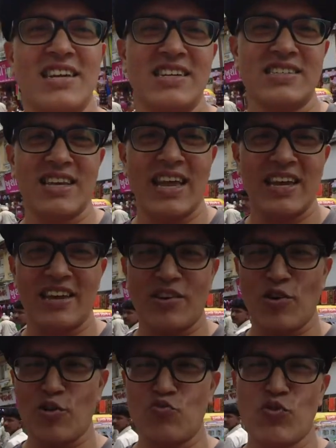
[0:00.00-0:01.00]
is like
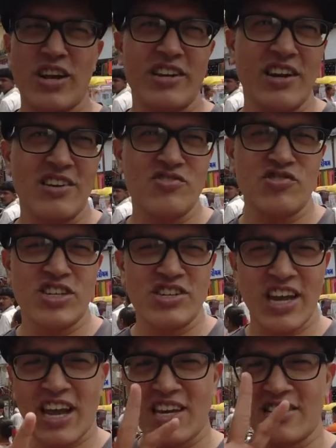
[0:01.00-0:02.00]
around one hundred
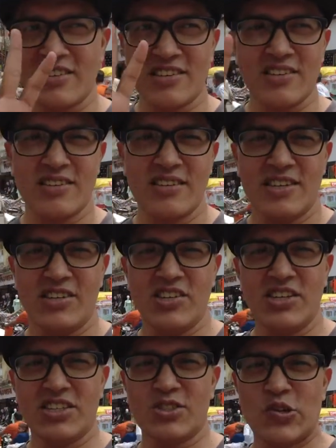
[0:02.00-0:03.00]
nine
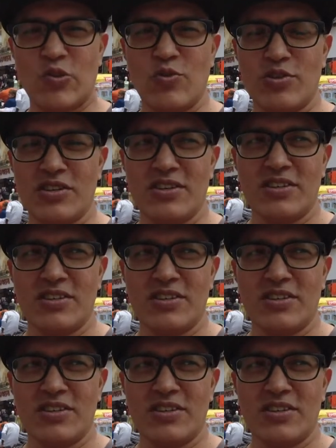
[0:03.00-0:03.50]
years old.